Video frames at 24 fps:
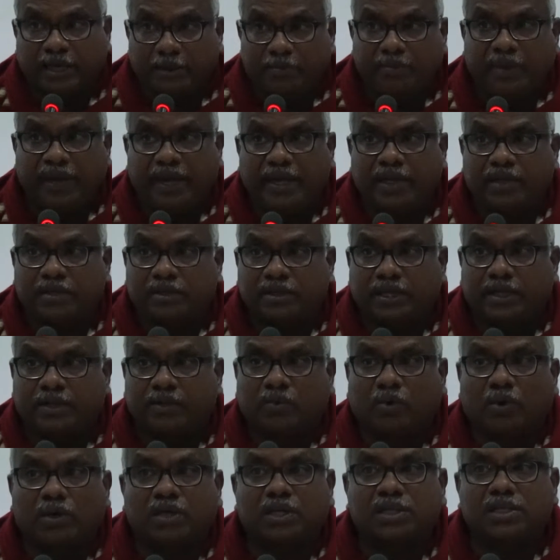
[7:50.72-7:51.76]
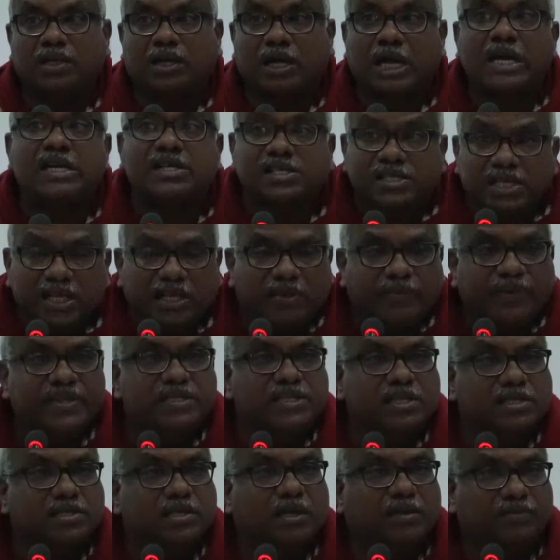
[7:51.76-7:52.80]
debate that what are the
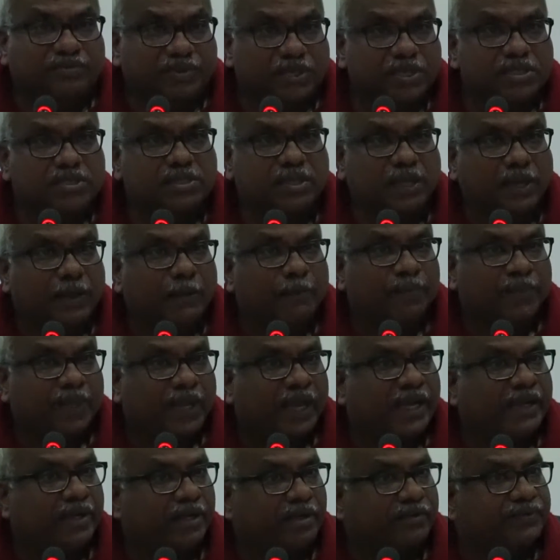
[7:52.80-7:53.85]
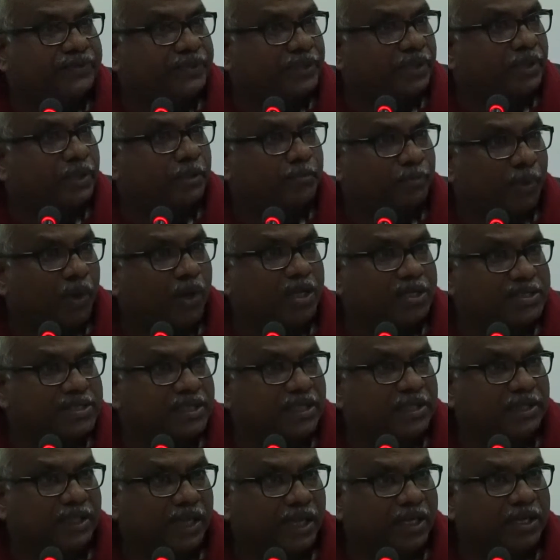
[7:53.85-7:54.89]
consequences of this kind of
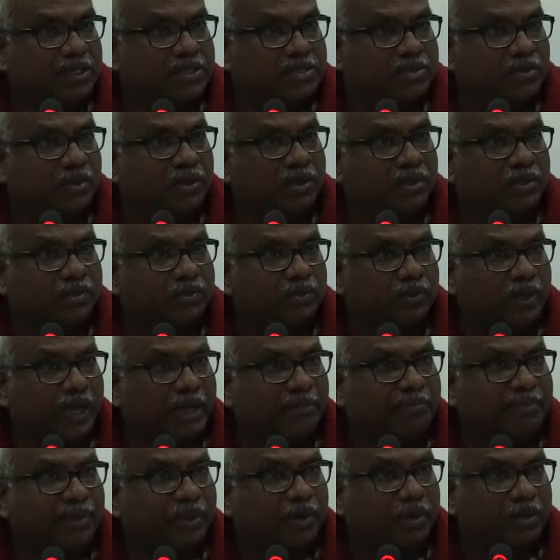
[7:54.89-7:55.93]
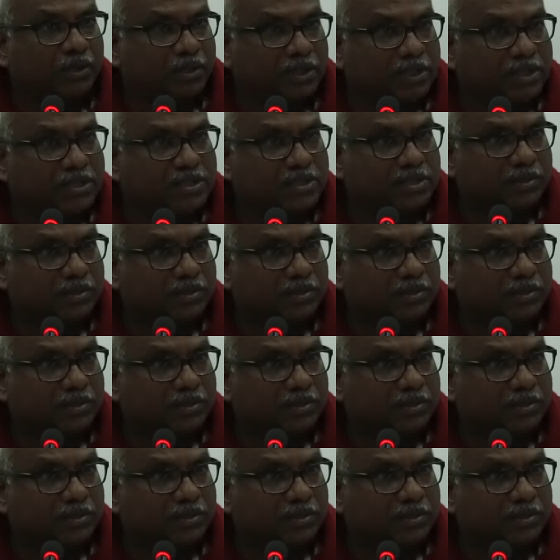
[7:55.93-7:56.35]
policy that is going to happen on these